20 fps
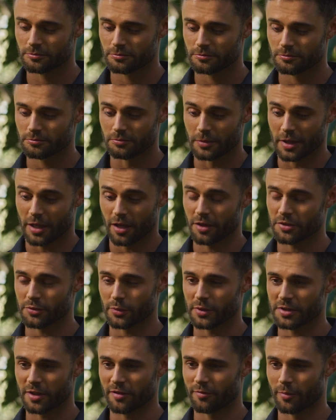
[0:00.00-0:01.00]
All of the people
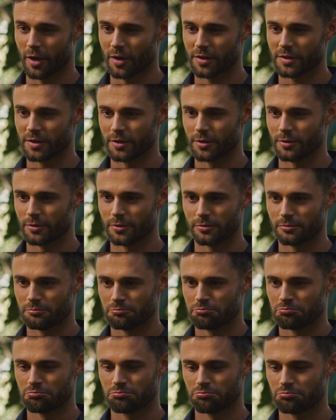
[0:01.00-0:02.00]
here would hide you from them.
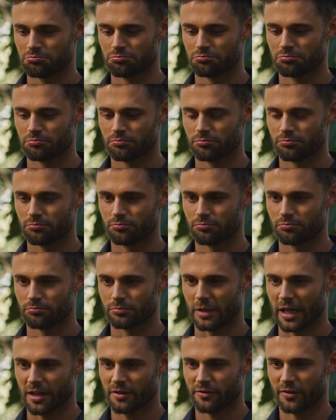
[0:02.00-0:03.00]
Rhys
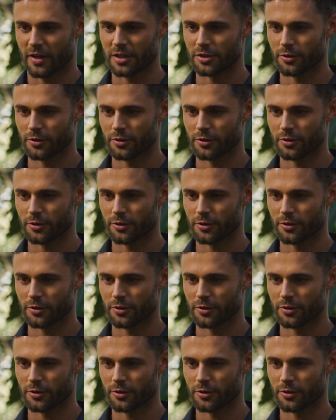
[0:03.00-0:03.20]
grinned.